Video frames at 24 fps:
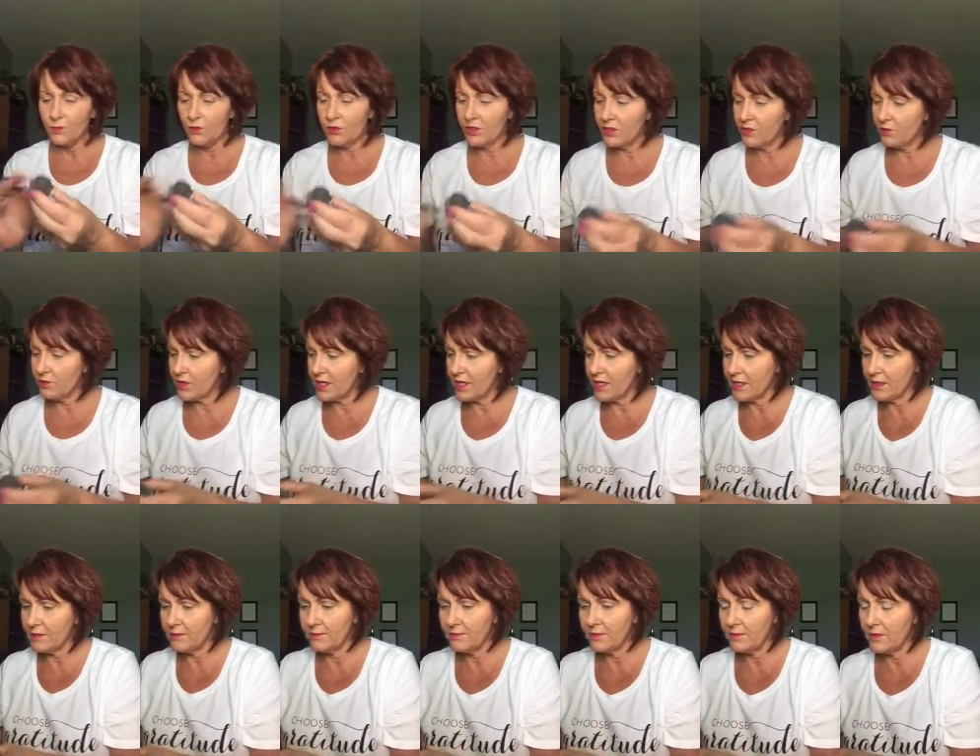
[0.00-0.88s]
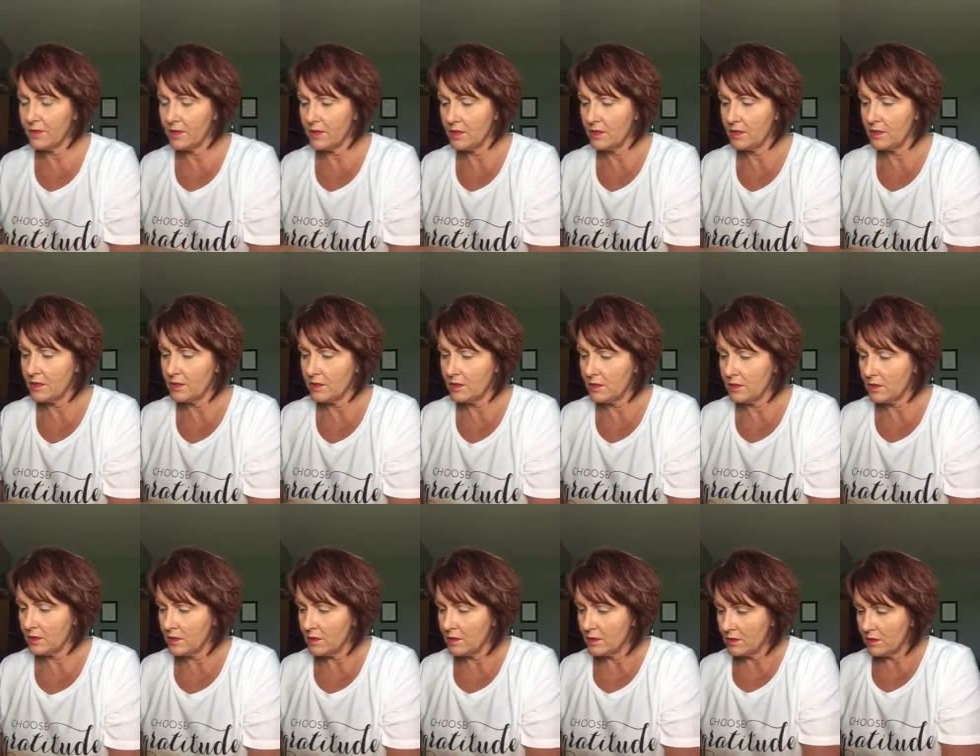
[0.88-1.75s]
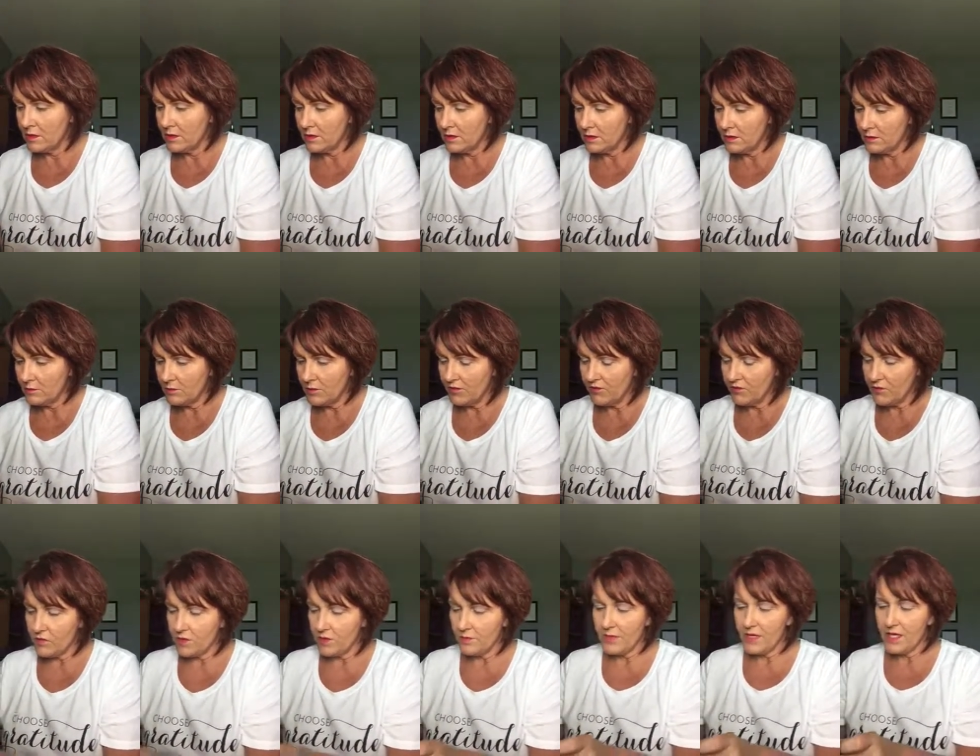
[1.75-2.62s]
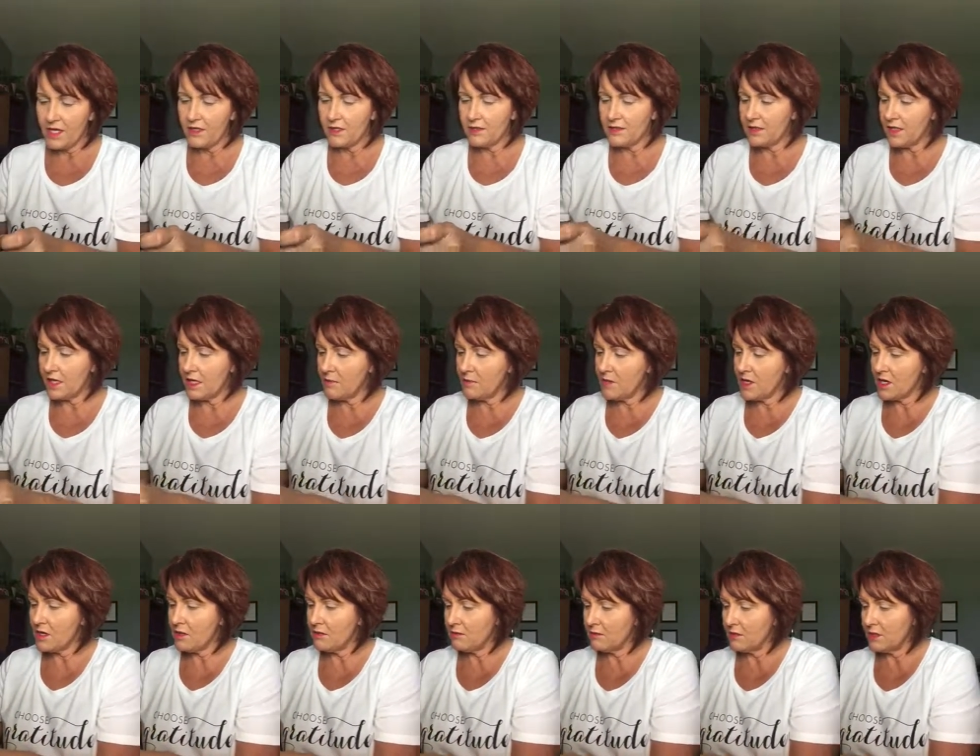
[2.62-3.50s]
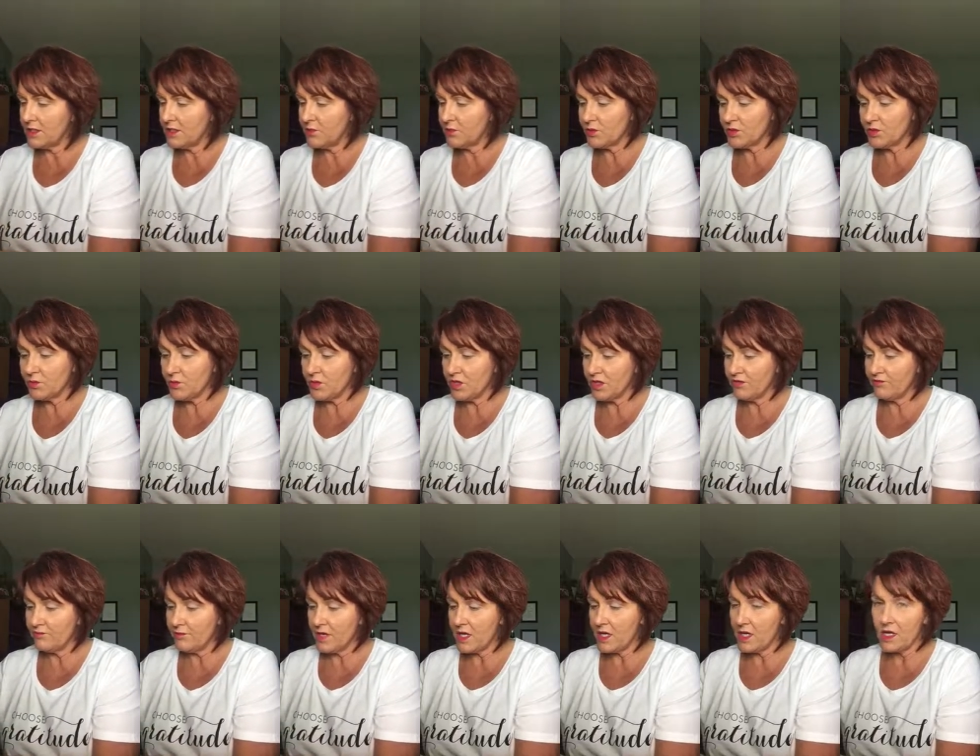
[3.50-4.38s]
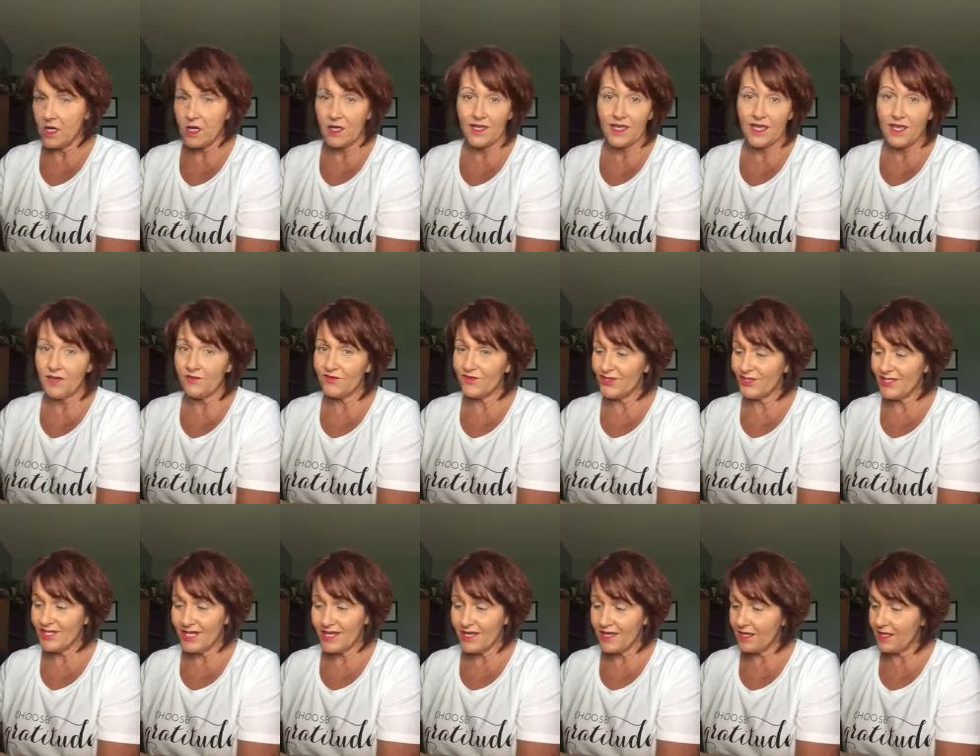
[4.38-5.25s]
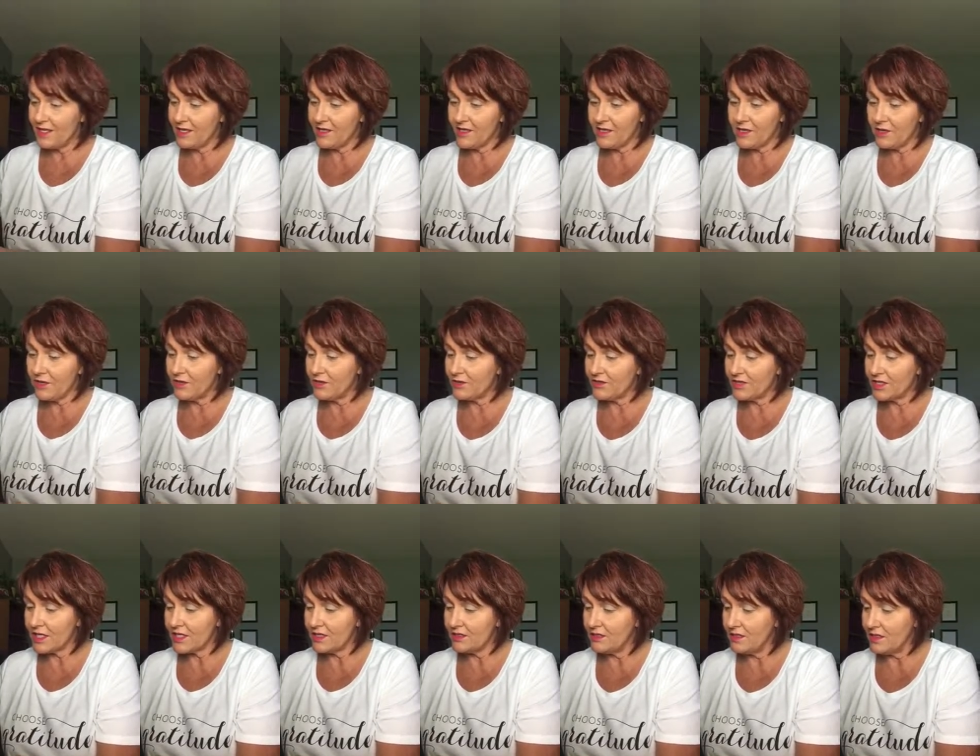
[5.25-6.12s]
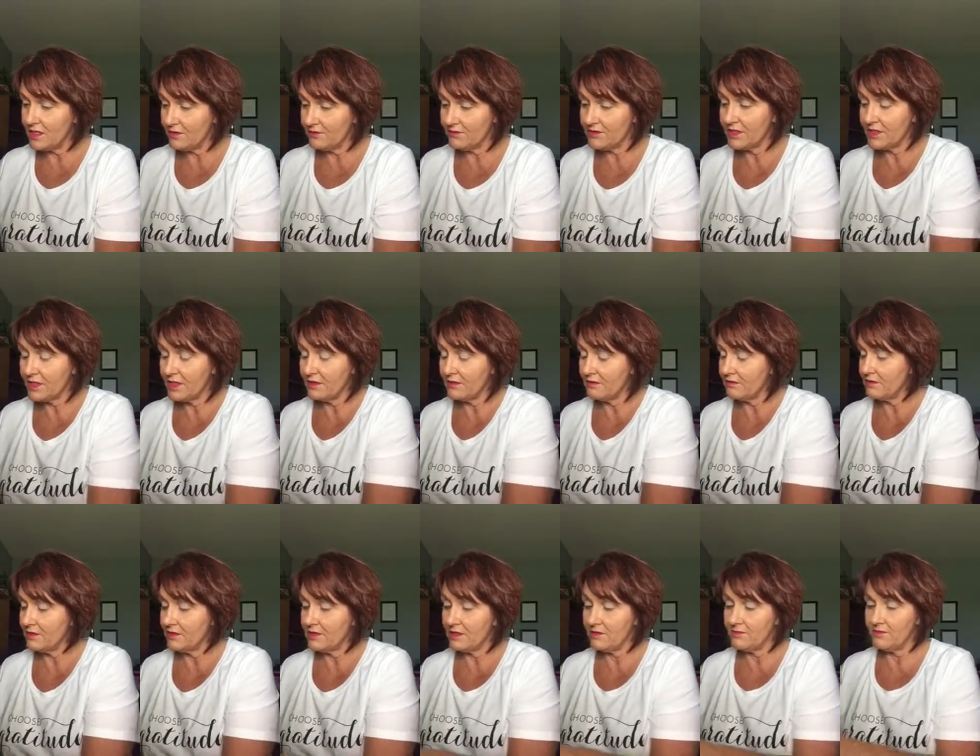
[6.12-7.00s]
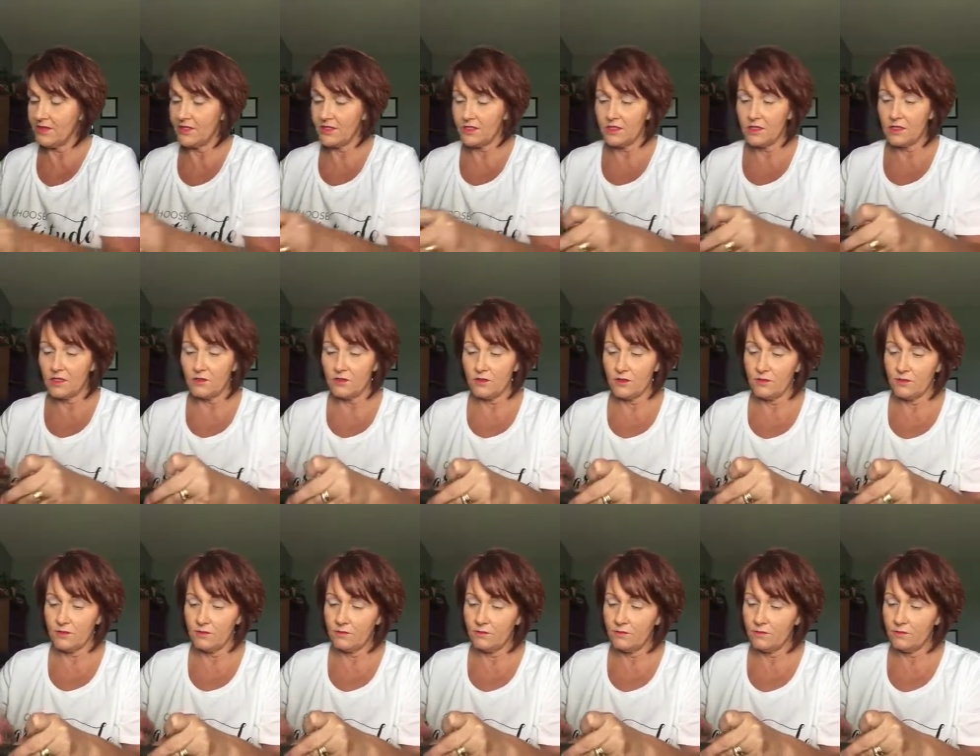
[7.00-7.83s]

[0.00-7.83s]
pretty gray. Before our palettes came out, this was one of my everyday colors. I loved this color.